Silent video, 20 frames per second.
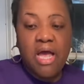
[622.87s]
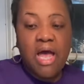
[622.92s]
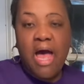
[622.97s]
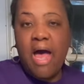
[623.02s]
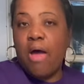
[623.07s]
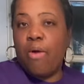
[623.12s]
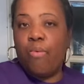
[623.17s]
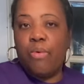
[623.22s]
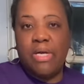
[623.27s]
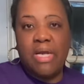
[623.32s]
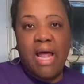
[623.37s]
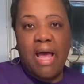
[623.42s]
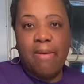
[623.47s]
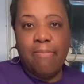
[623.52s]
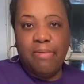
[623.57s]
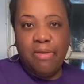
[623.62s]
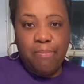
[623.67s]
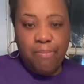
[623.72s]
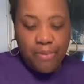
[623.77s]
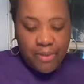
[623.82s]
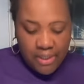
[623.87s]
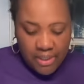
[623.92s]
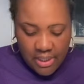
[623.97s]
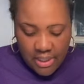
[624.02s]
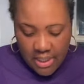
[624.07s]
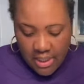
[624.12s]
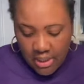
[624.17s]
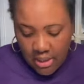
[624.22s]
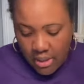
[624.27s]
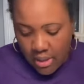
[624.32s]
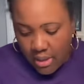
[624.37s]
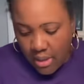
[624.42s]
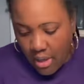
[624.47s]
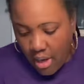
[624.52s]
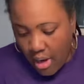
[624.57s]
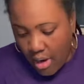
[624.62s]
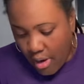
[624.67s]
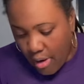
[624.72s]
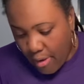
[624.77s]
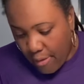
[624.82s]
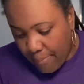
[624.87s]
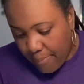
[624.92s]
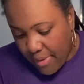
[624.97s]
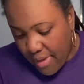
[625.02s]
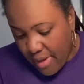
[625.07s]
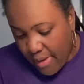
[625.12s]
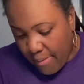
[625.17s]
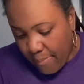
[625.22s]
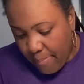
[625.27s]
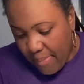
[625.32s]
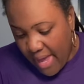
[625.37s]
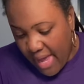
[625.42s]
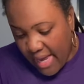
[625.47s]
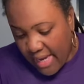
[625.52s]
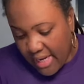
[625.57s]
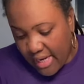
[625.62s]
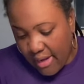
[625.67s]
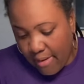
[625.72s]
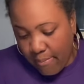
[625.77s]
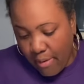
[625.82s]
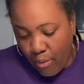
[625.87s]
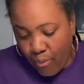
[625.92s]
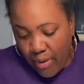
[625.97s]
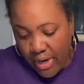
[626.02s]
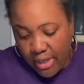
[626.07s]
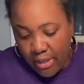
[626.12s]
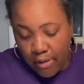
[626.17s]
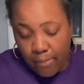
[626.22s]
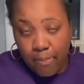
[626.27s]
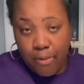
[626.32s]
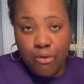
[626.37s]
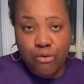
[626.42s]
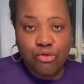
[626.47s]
I would not be putting it back in my regular bowl.